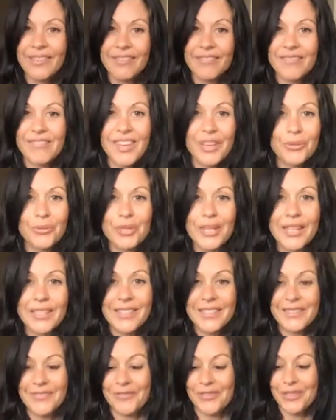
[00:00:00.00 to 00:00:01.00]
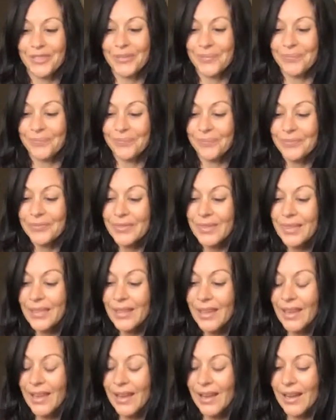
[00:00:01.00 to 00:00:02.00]
they all taste different.
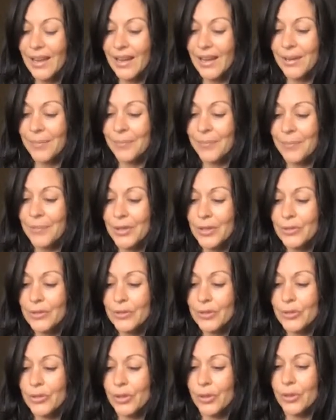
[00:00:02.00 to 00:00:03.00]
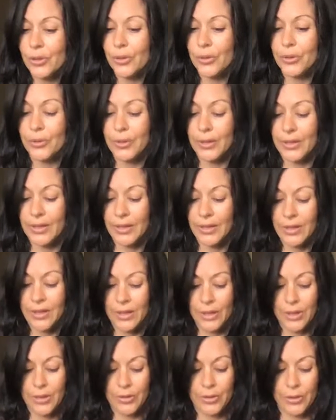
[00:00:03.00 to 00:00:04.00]
So
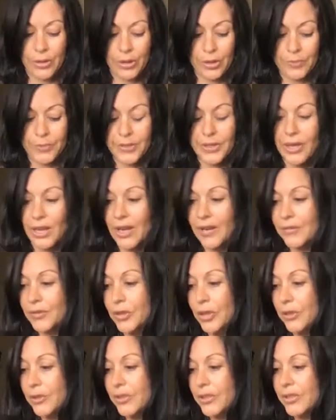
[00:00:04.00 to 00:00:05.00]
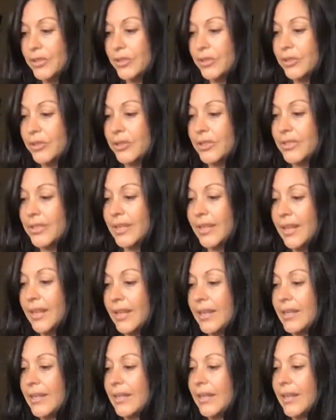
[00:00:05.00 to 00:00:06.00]
the herbs that I've chosen to use
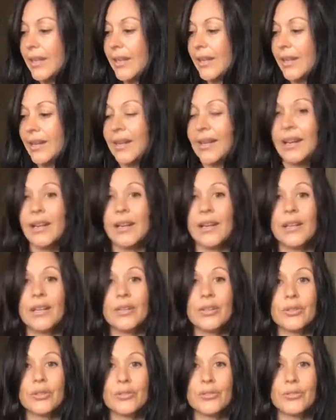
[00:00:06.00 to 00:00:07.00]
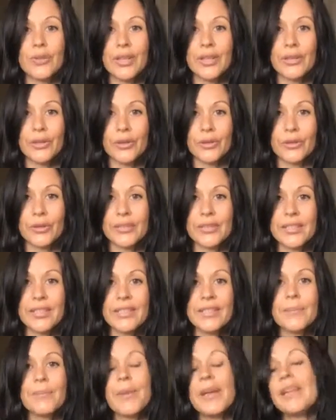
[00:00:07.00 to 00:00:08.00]
today are green oats, and
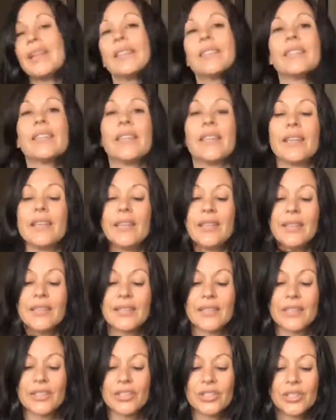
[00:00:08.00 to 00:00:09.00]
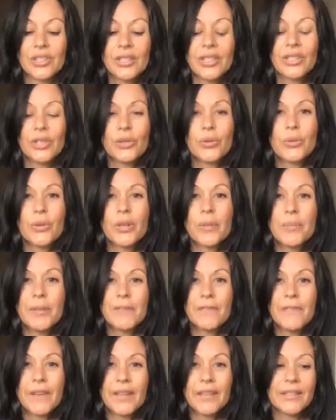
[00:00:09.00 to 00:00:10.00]
to make a tea, essentially you want to be
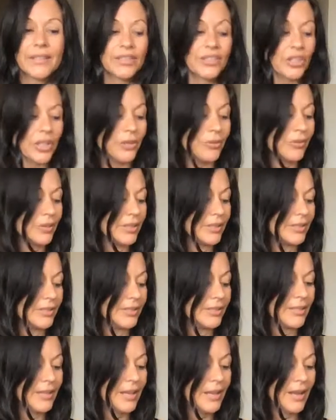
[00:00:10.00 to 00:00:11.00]
fairly generous.